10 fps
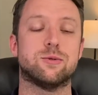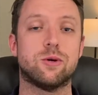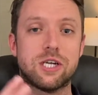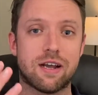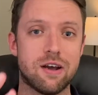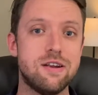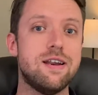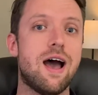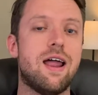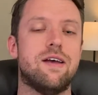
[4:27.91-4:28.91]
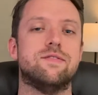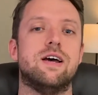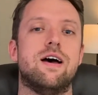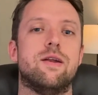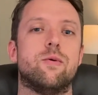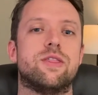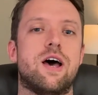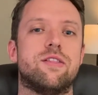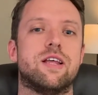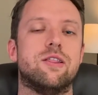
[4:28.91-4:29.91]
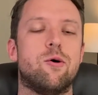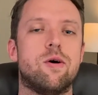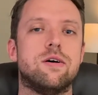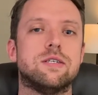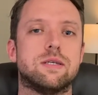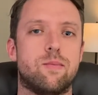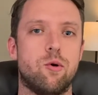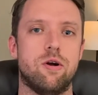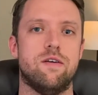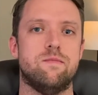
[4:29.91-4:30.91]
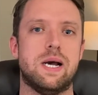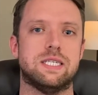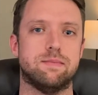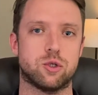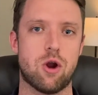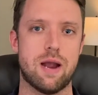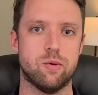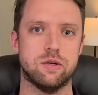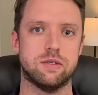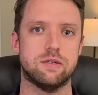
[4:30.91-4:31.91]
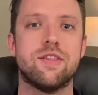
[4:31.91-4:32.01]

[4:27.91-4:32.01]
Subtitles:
which I could not have done without the loyal support of my subscribers.